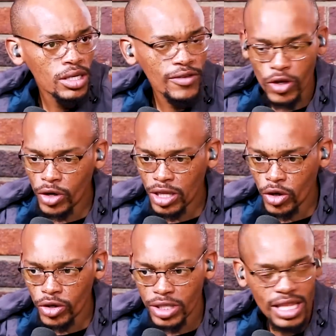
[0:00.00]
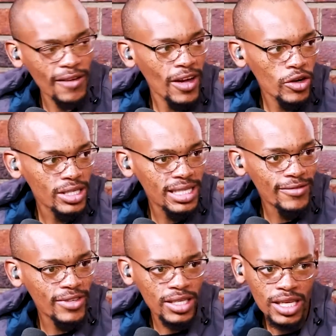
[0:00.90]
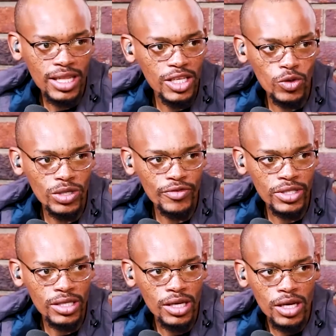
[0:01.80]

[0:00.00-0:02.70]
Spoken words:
If they look at the girls that they find on TV, there's no difference.